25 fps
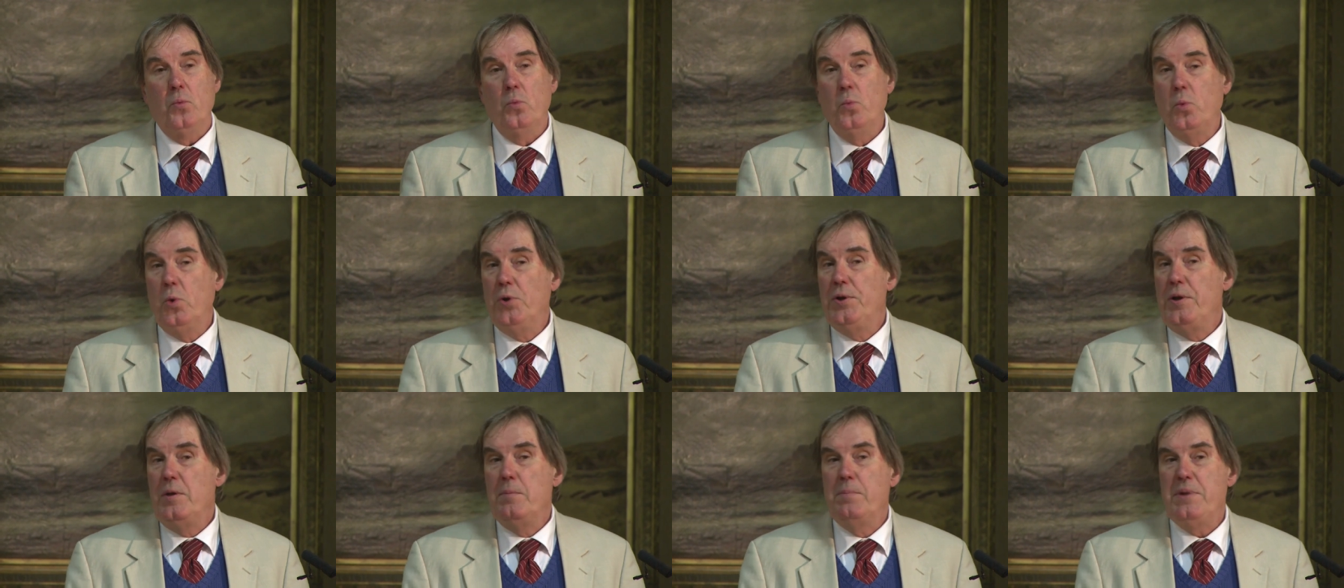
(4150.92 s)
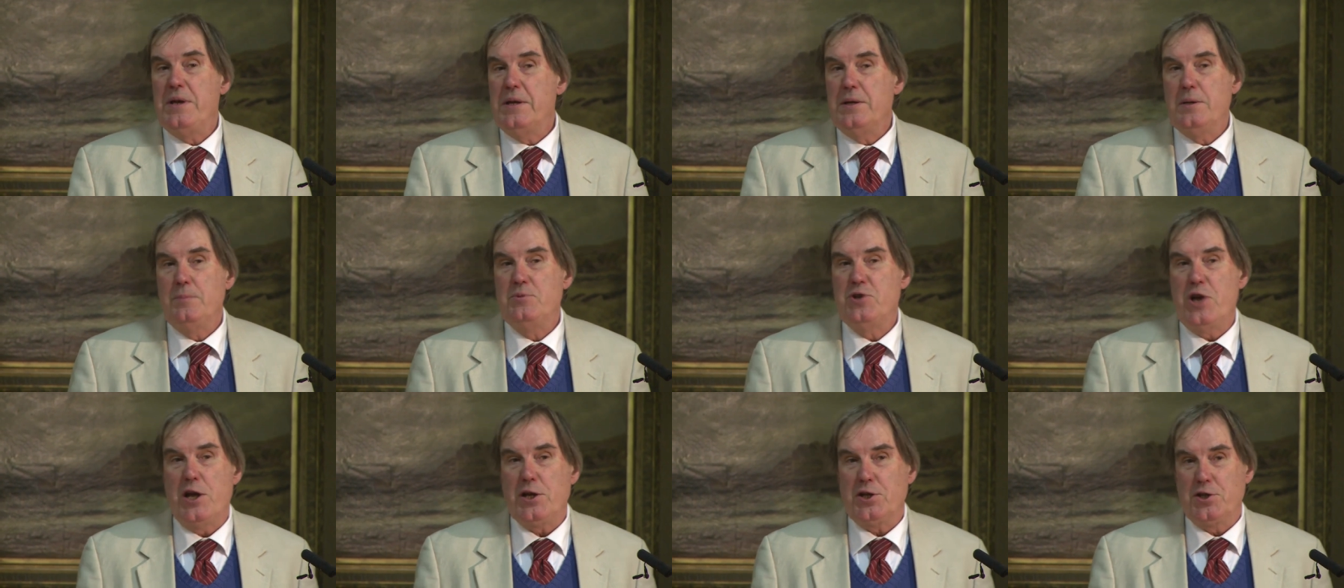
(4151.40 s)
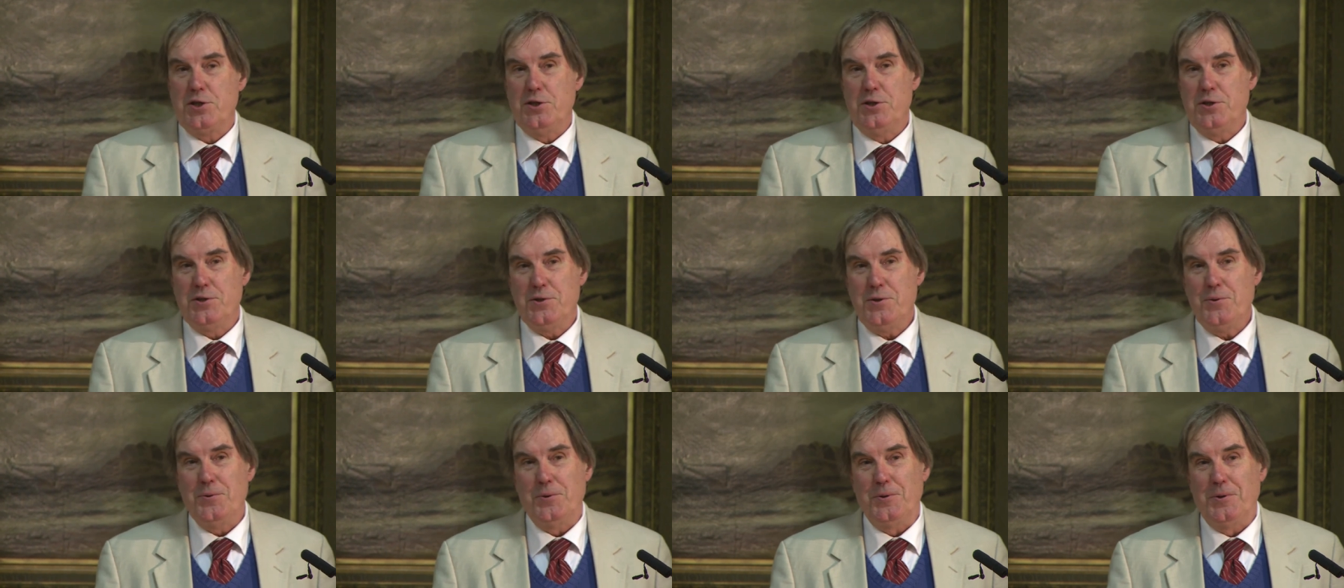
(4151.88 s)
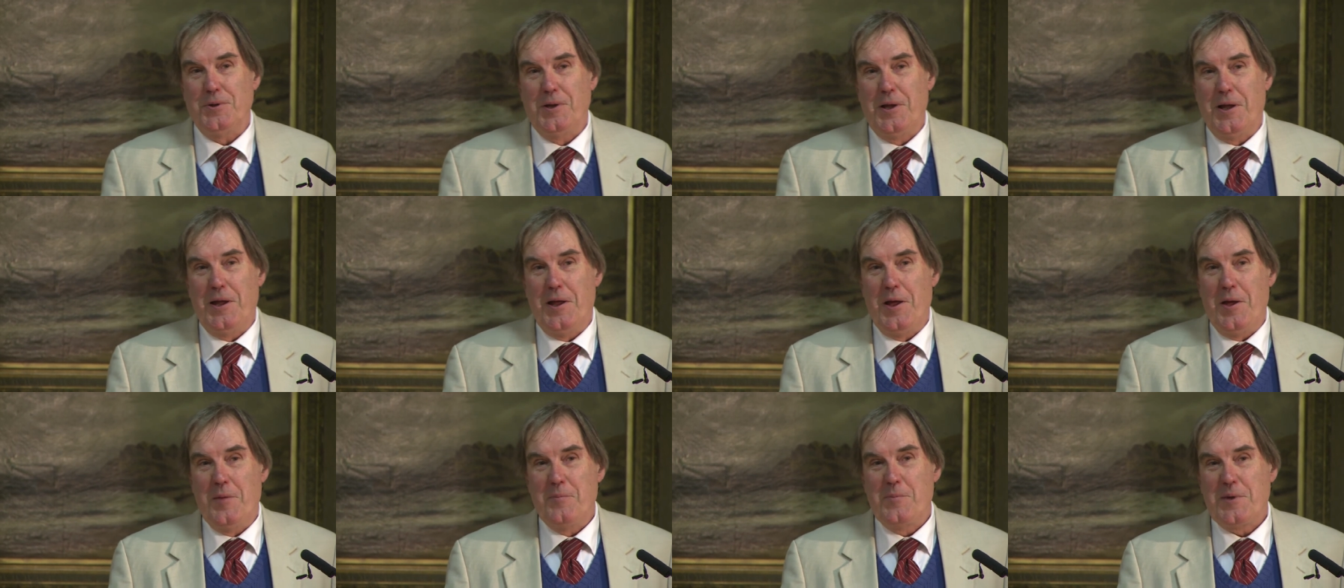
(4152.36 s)
wouldn't be an objection at all,
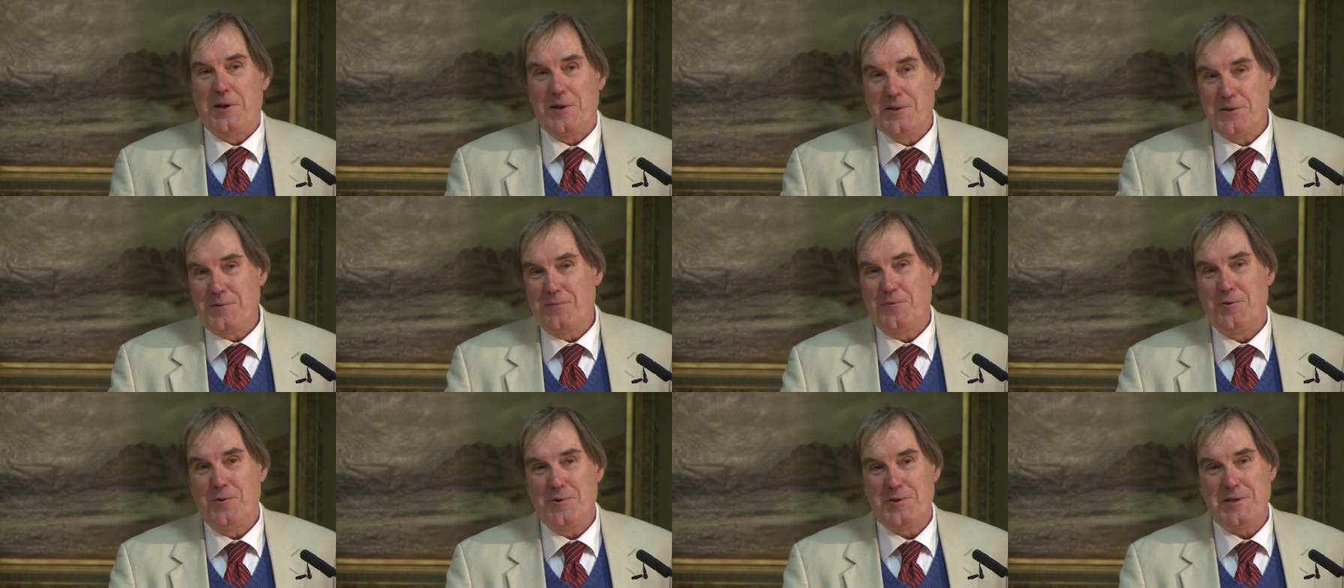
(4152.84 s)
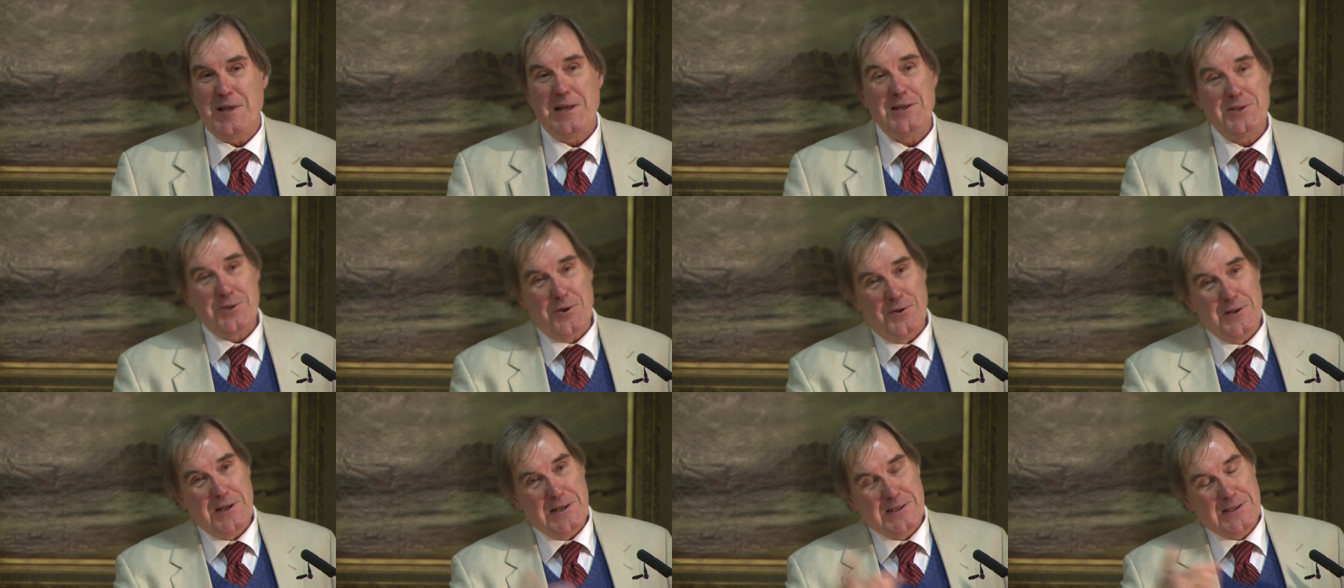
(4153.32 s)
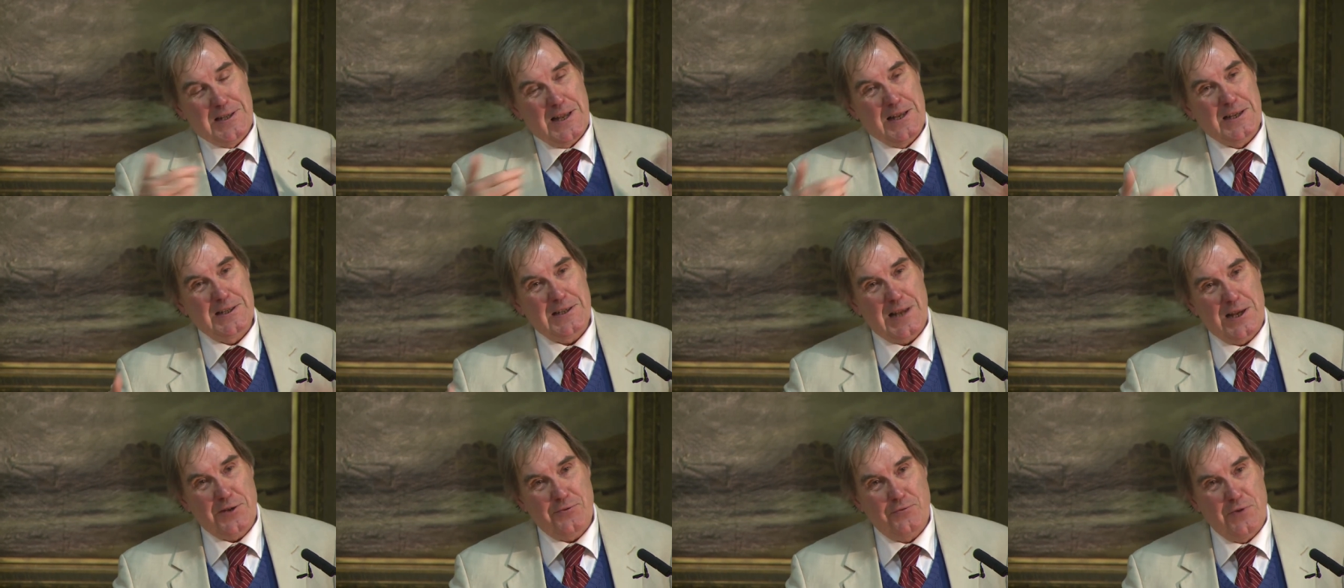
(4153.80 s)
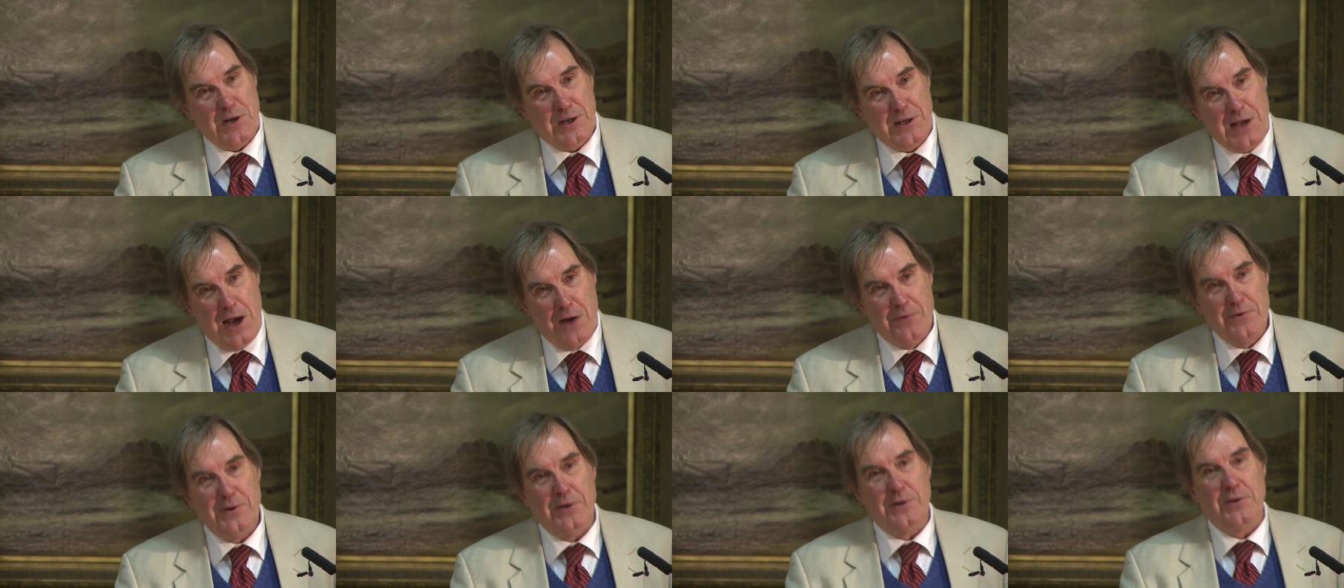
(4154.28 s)
because of course they saw these things as
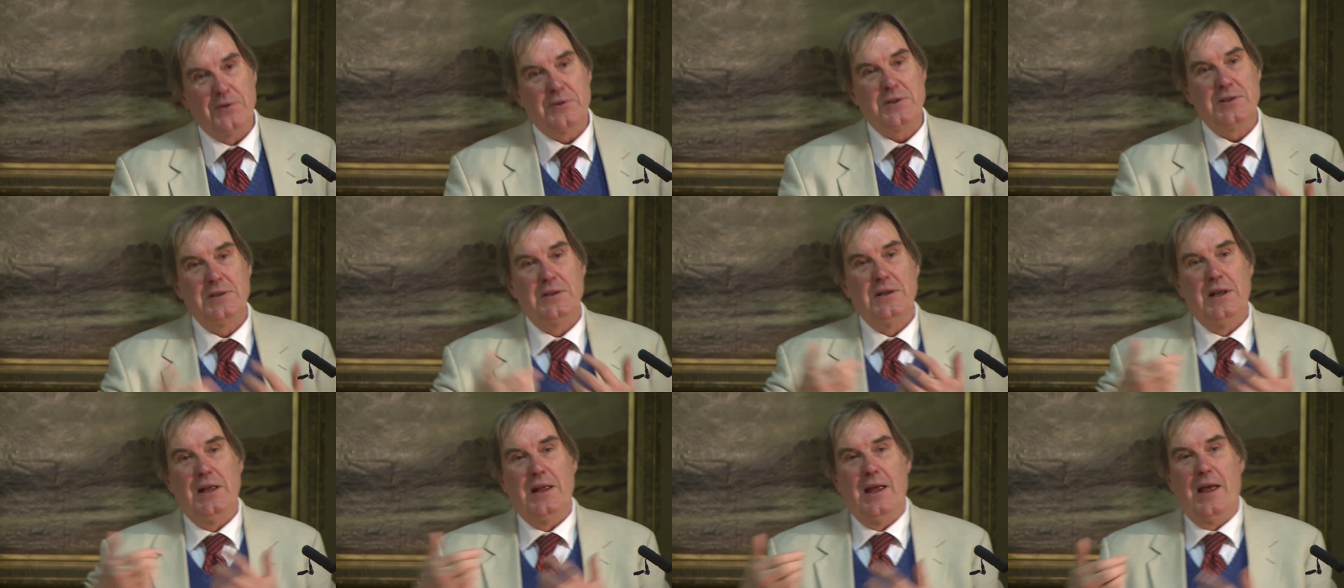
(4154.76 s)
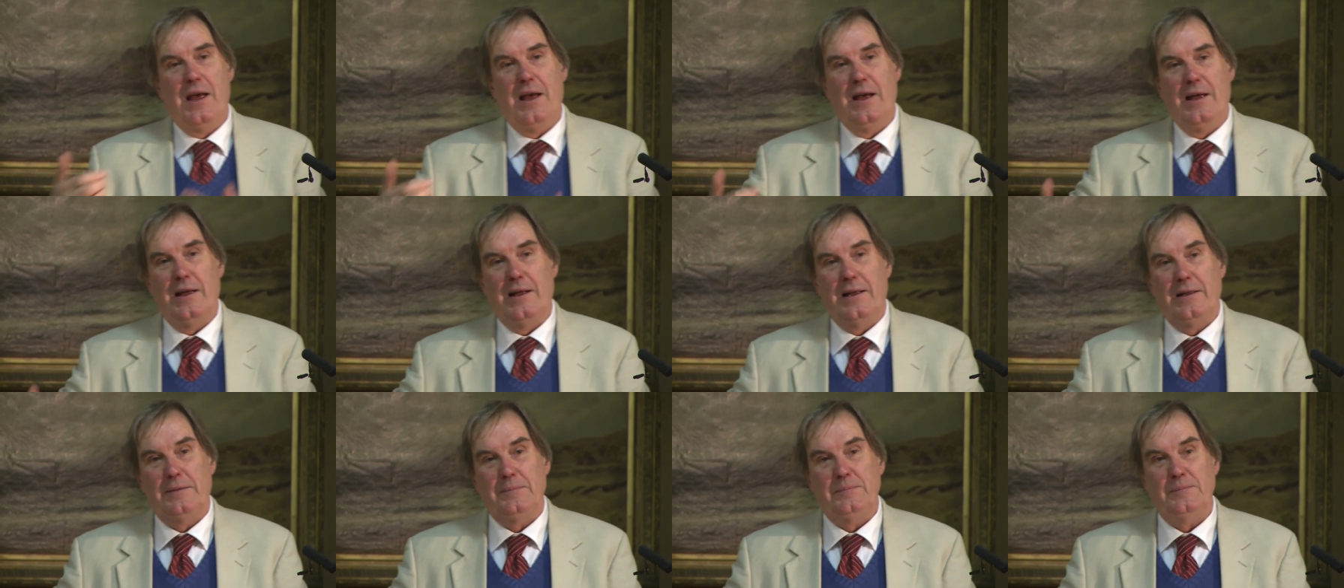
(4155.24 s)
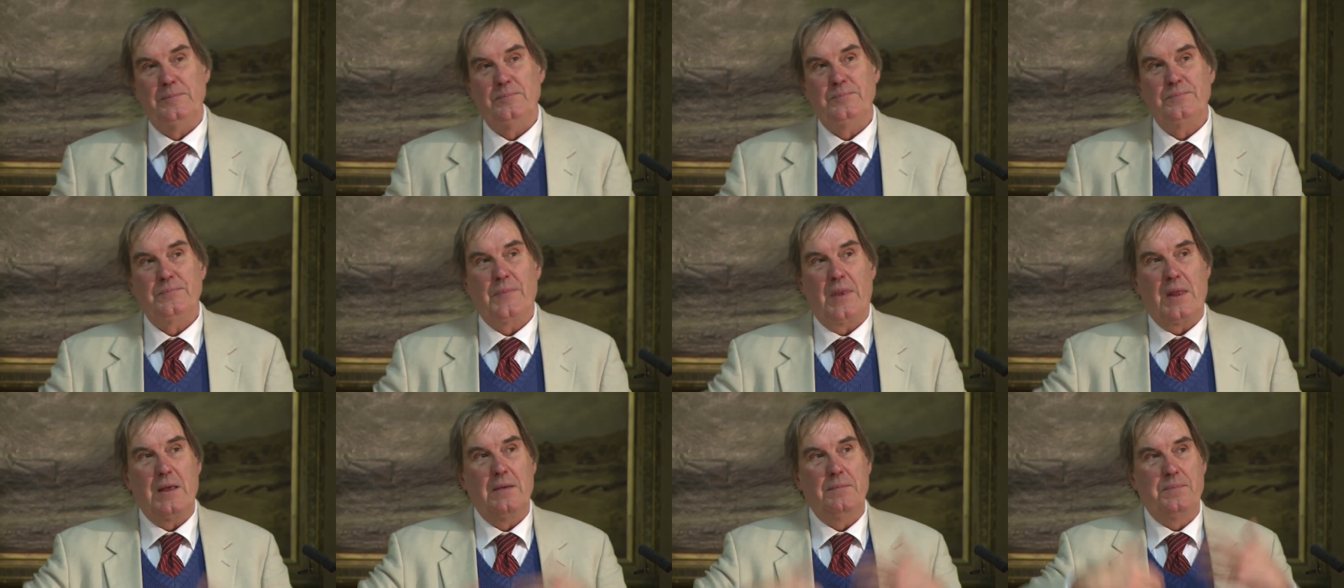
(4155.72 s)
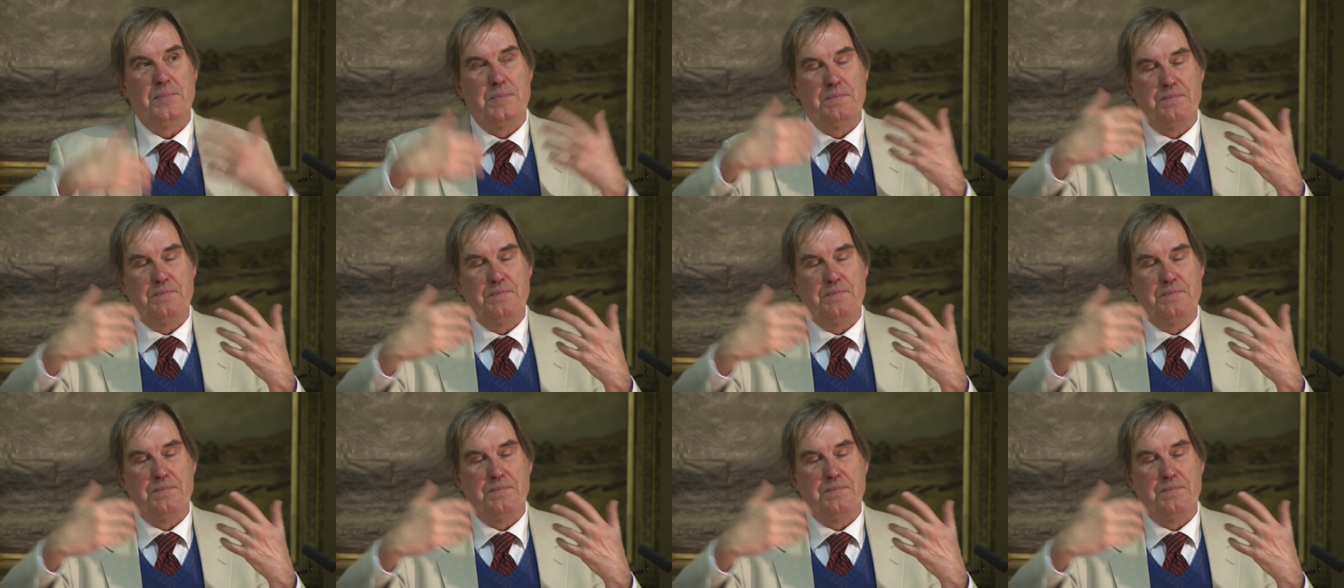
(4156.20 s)
recurrent um,